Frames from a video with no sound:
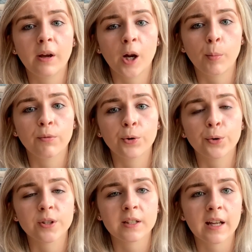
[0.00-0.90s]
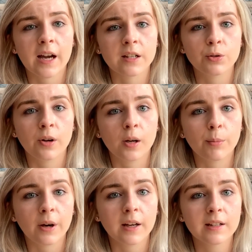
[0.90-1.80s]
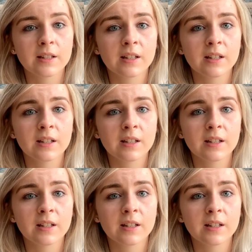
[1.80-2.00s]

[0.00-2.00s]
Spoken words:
it up, of course, and he had toilet breaks,